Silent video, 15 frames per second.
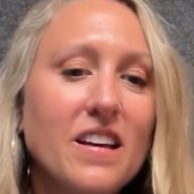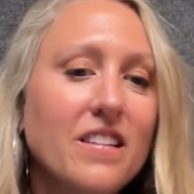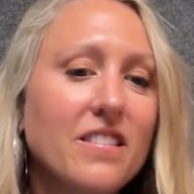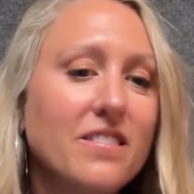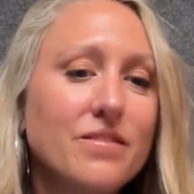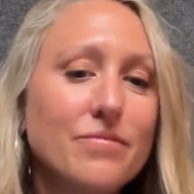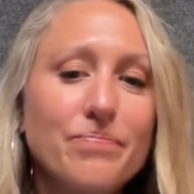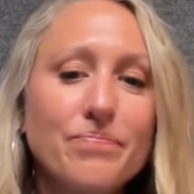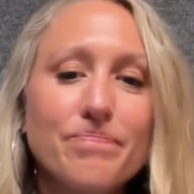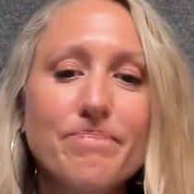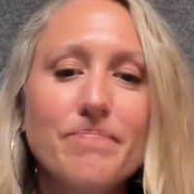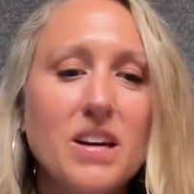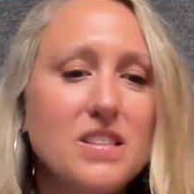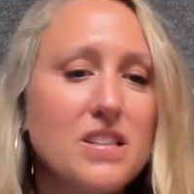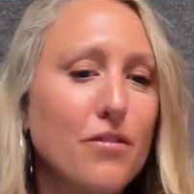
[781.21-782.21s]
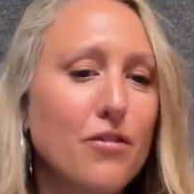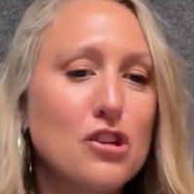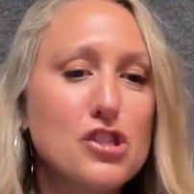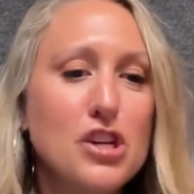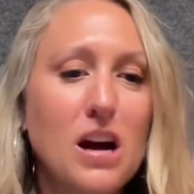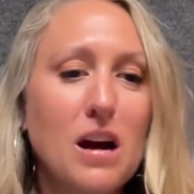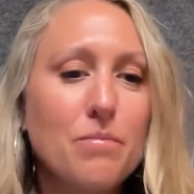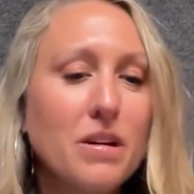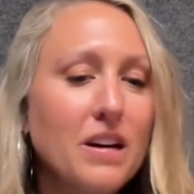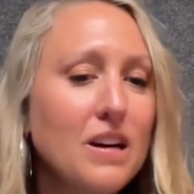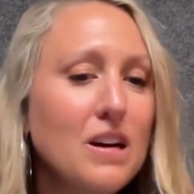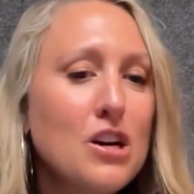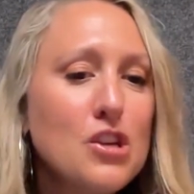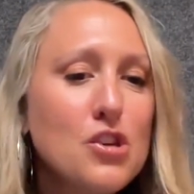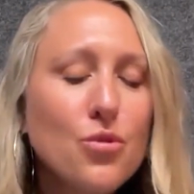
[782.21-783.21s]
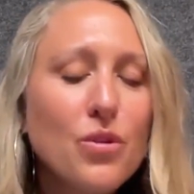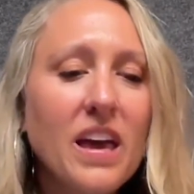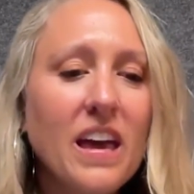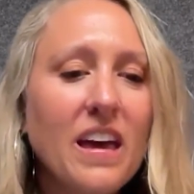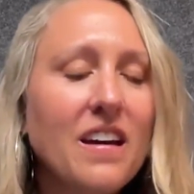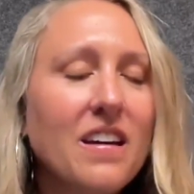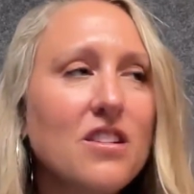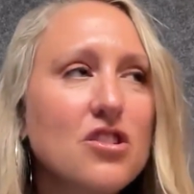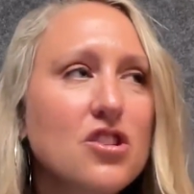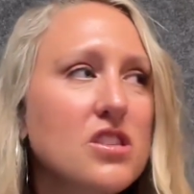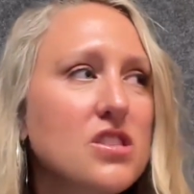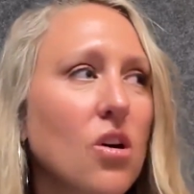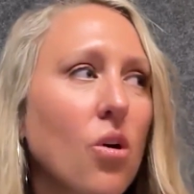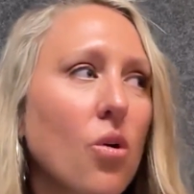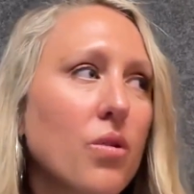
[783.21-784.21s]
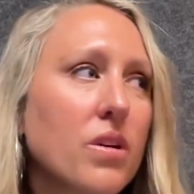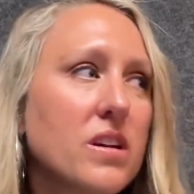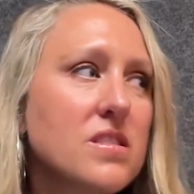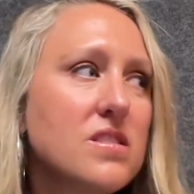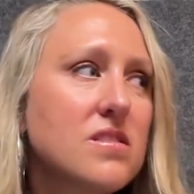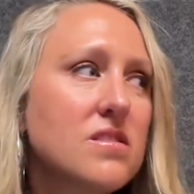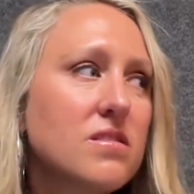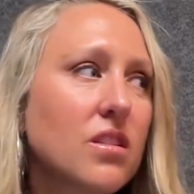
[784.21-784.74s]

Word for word: get a different job you can't just always,